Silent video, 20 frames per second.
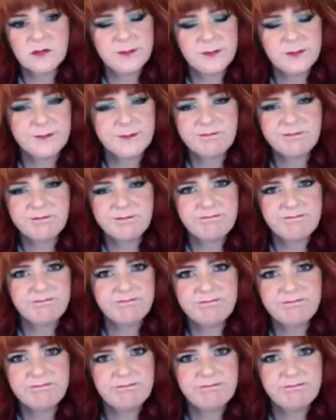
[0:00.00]

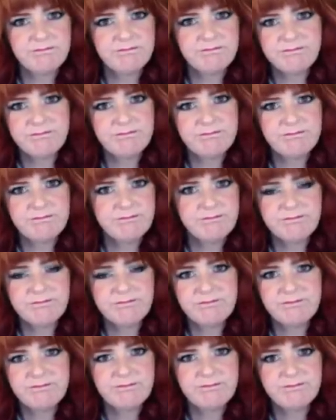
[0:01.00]

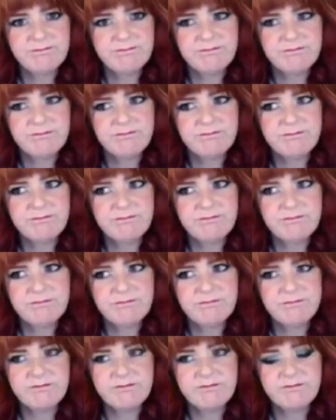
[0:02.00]

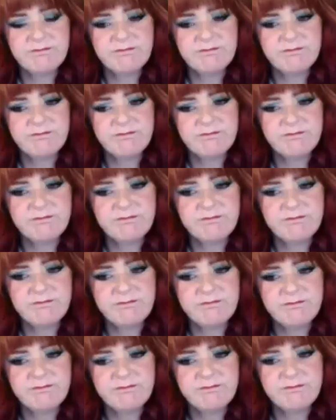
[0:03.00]

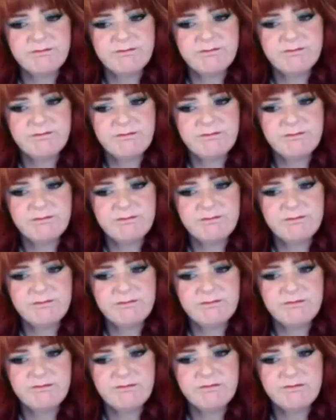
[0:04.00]

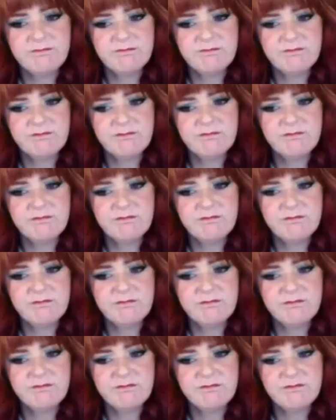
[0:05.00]

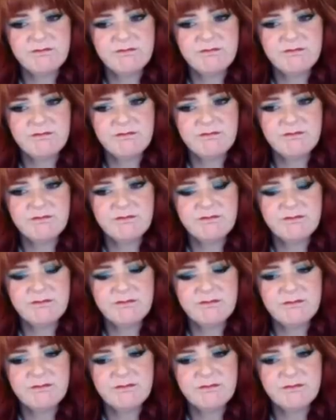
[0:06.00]

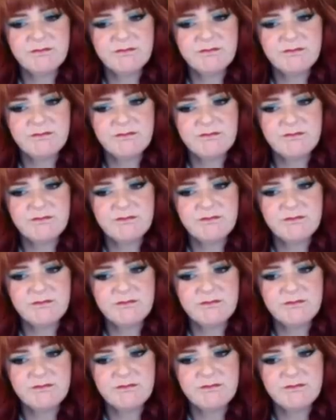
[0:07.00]
(not speaking)